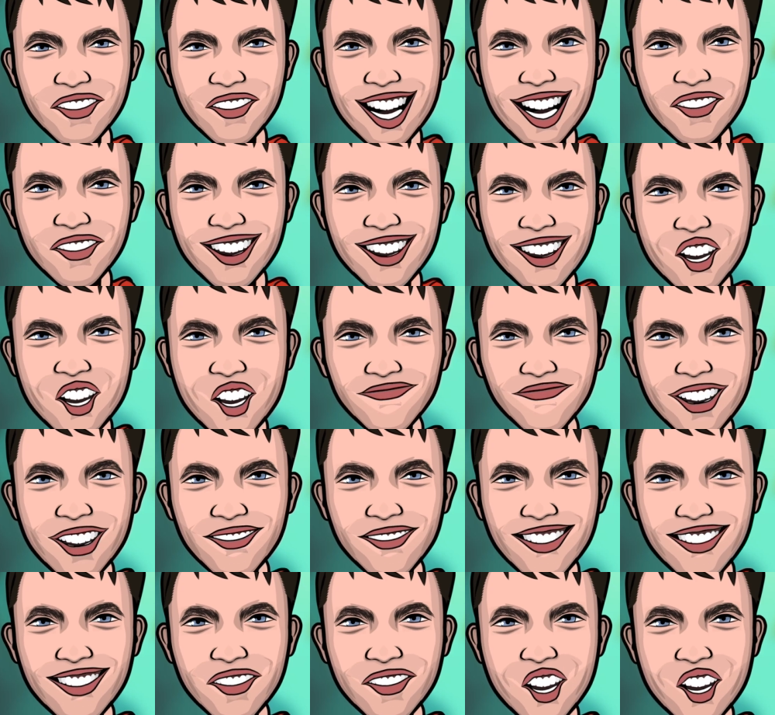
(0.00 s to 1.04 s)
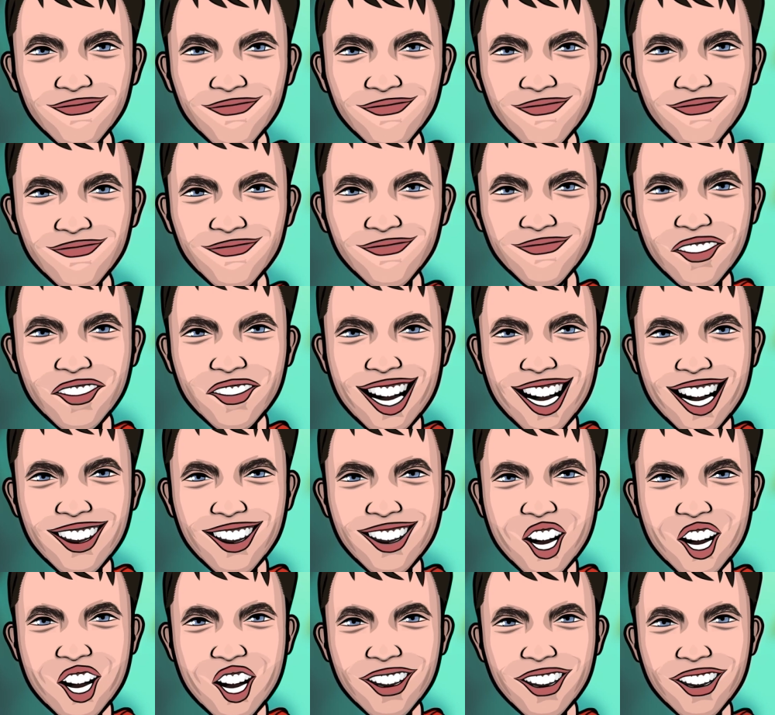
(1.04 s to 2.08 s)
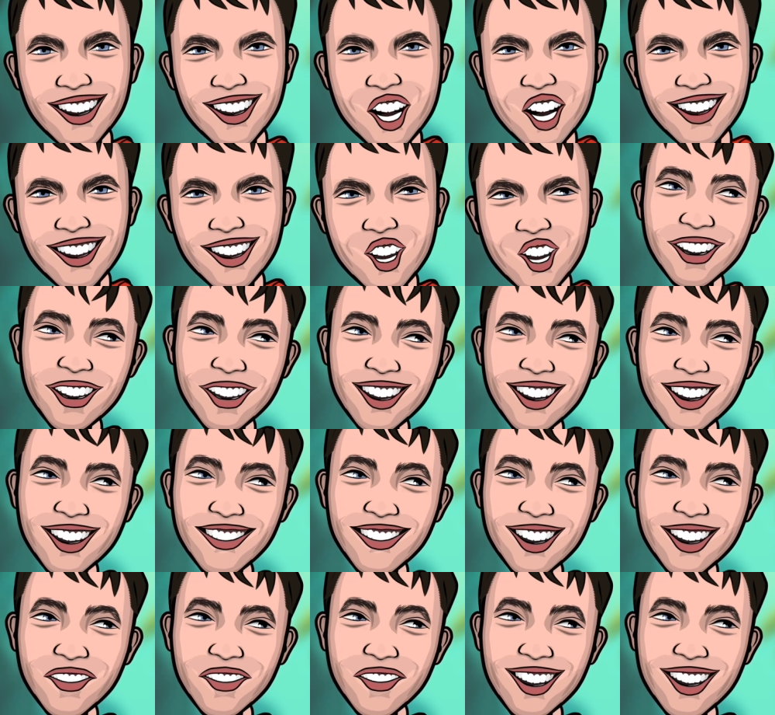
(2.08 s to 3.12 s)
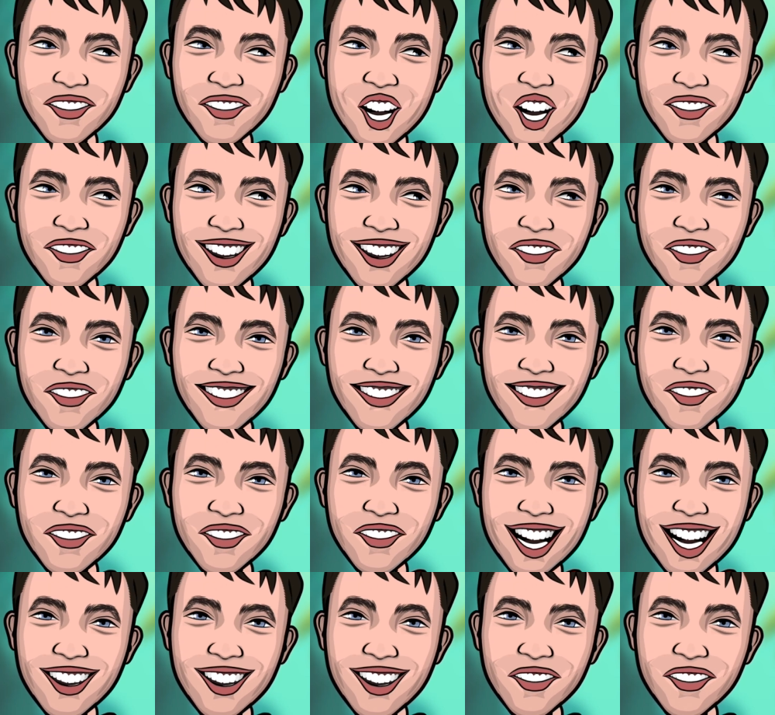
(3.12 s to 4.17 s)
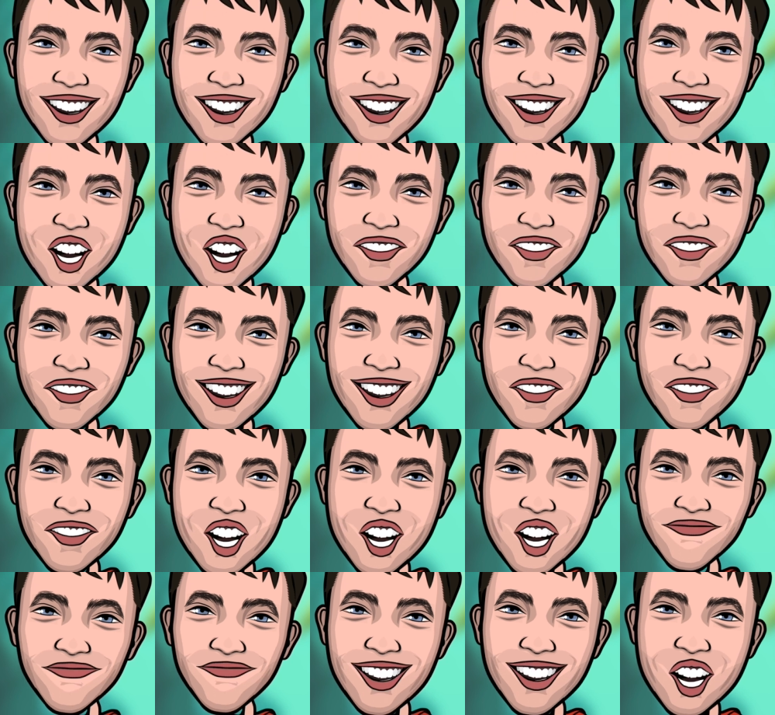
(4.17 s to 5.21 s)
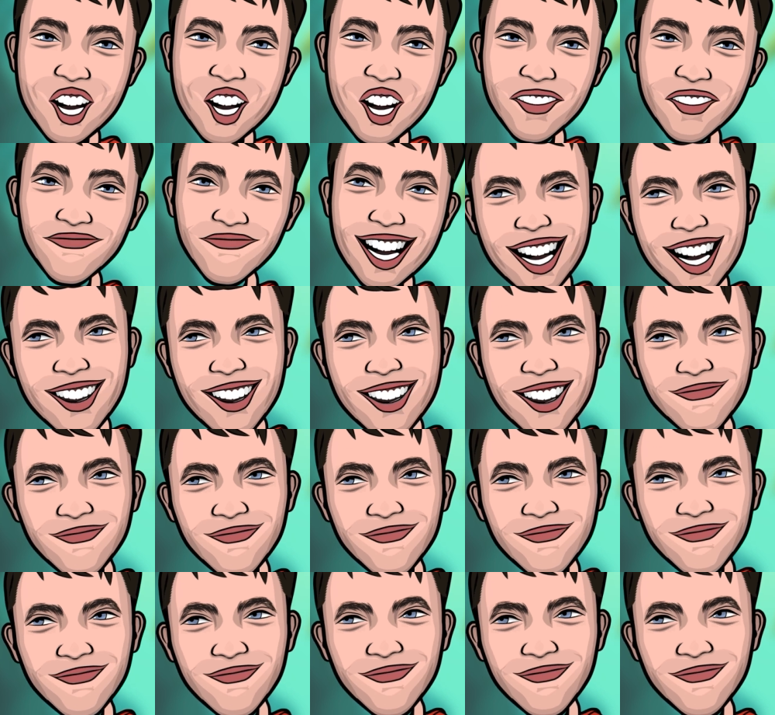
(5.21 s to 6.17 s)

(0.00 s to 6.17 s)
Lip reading: as a critical thinker, I can't help but acknowledge the inconsistencies and contradictions found within its pages.